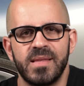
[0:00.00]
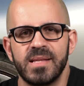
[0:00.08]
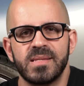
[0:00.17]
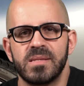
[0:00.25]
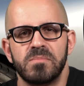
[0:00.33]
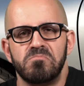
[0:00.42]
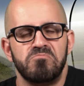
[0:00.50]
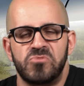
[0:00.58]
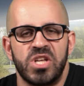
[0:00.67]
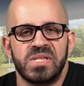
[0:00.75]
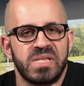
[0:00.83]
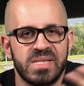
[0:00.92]
That's
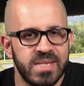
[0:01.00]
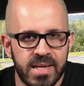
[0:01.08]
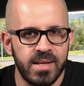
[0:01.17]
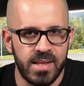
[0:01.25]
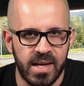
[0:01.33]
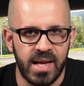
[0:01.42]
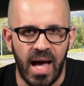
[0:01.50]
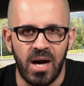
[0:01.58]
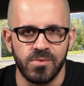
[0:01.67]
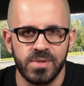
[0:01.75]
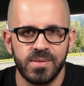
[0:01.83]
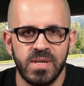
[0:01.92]
just a single
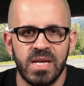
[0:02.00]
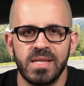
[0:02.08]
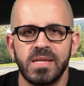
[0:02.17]
account.